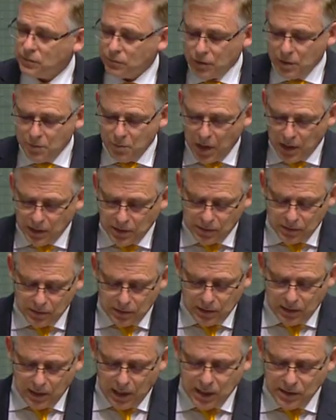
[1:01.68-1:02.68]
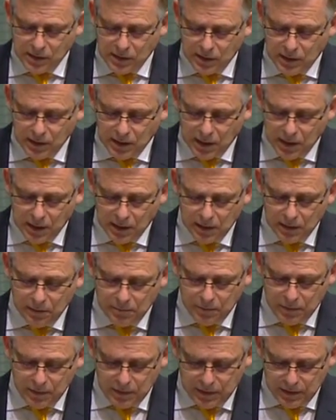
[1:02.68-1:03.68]
3 months, the Casey-Cardinia
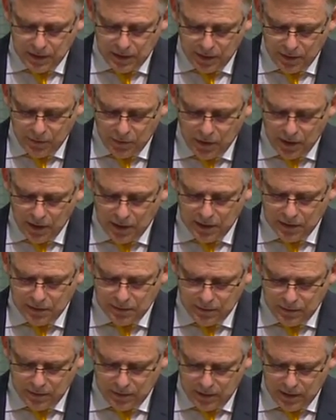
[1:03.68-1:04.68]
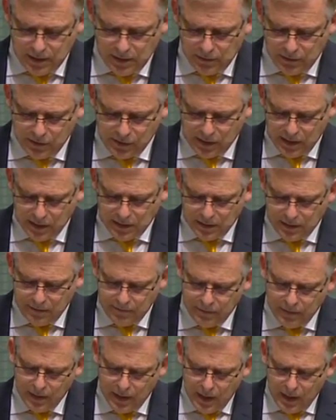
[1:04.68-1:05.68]
Community Legal Centre,
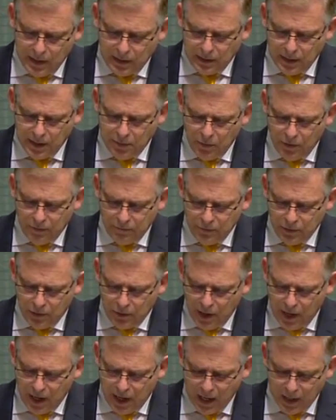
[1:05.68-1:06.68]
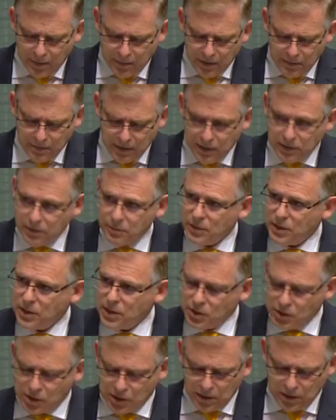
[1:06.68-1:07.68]
led by Vera Hardiman, and the
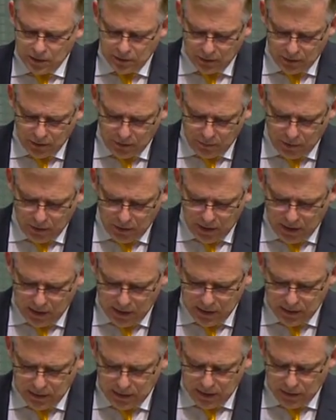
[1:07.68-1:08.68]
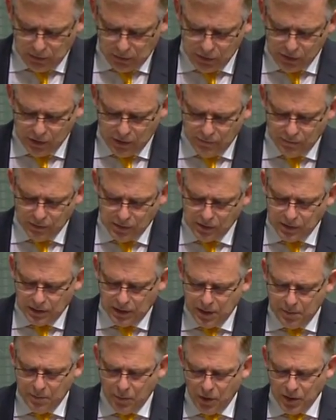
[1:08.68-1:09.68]
Peninsula Community Legal Service,
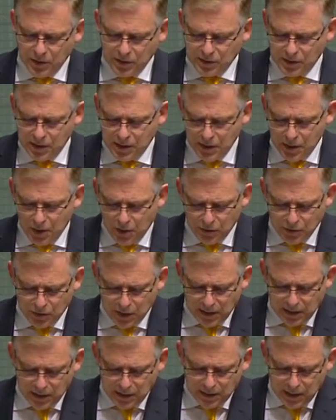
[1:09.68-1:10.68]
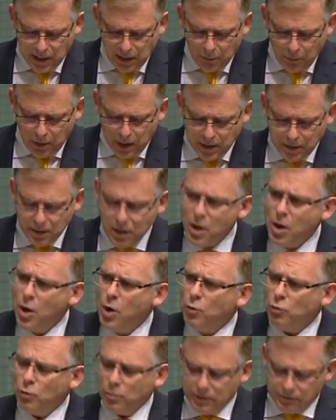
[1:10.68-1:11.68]
led by CEO Jackie Galloway,
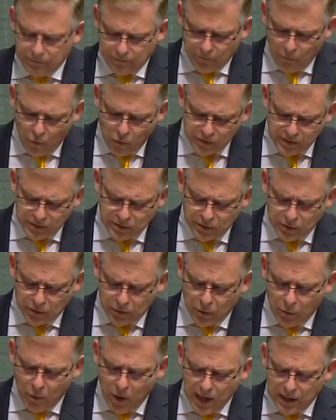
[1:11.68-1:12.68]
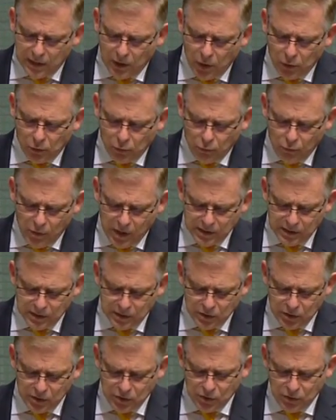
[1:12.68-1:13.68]
will be forced to turn away local
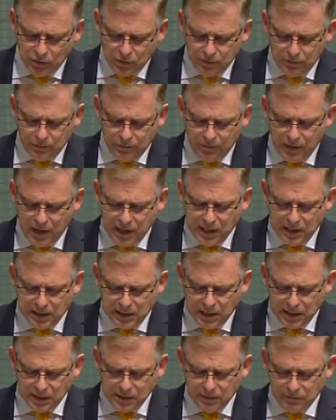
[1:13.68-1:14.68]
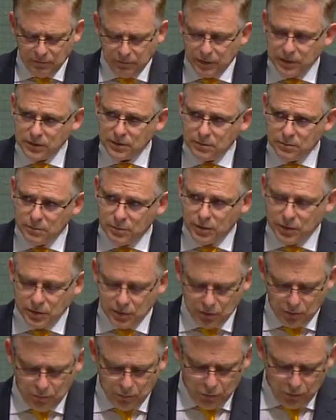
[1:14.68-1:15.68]
residents due to the funding cuts inflicted by the
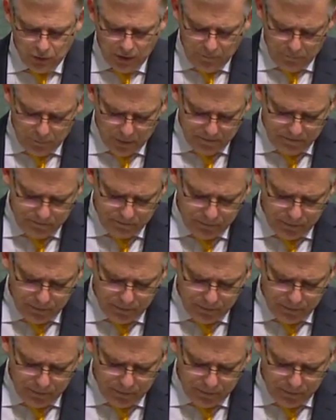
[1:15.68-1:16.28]
Turnbull government.